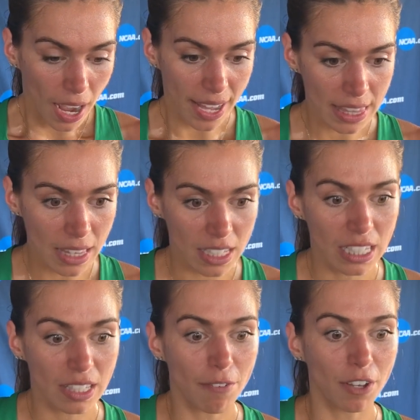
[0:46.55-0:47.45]
I think this
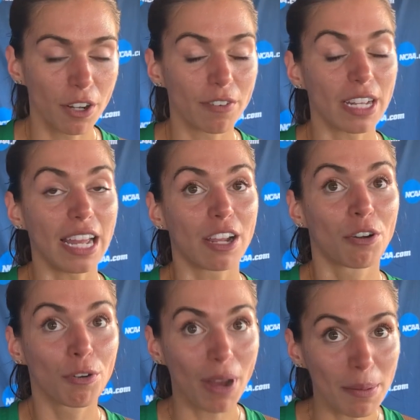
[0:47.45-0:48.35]
is a field of
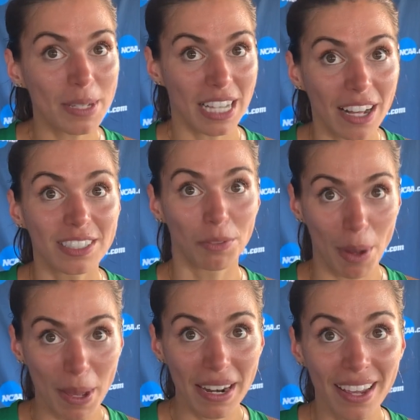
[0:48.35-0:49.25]
incredibly talented
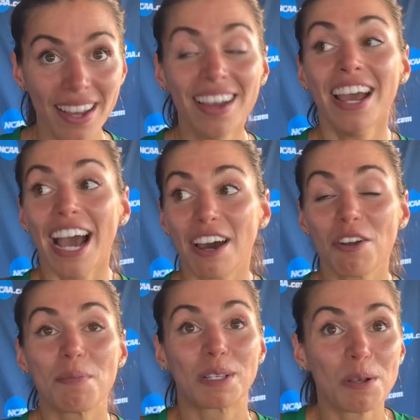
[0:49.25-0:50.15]
women, and it
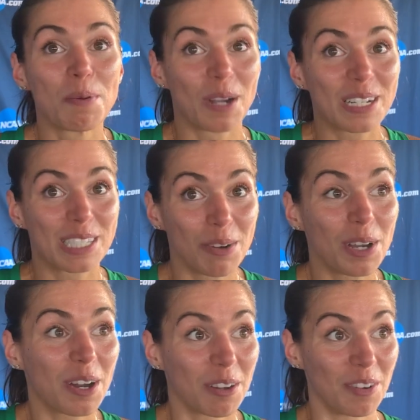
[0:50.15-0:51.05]
would be super great to see what
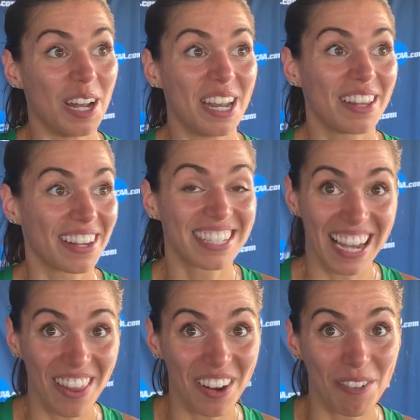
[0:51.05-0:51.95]
we all can run, like
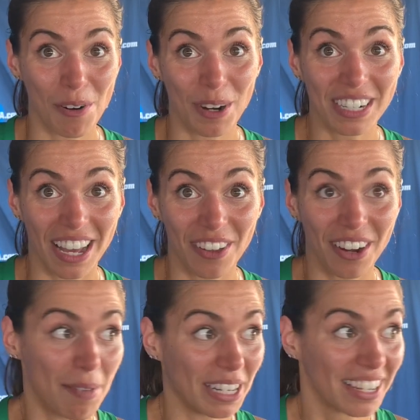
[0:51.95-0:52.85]
together, if we're working together.
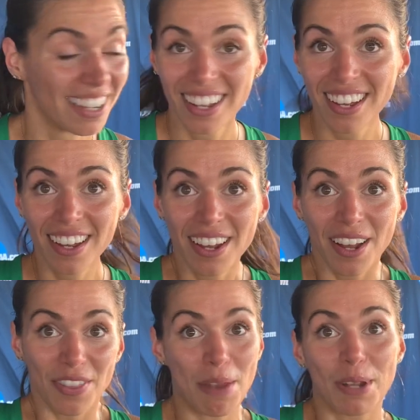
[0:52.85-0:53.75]
I mean,
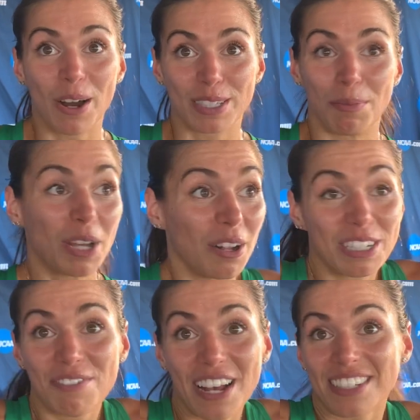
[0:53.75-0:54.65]
that'd be awesome. We all
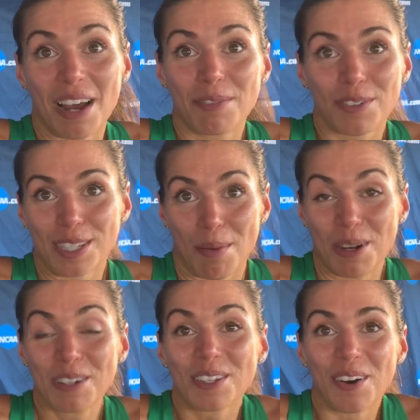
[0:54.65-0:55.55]
need fast times for the
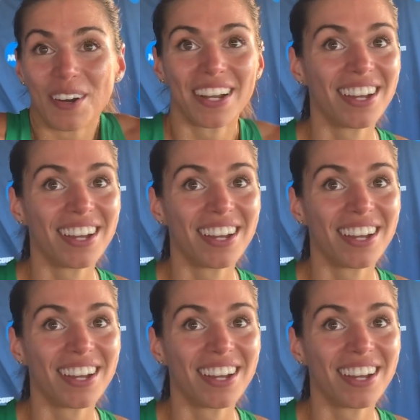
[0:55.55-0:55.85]
summer, so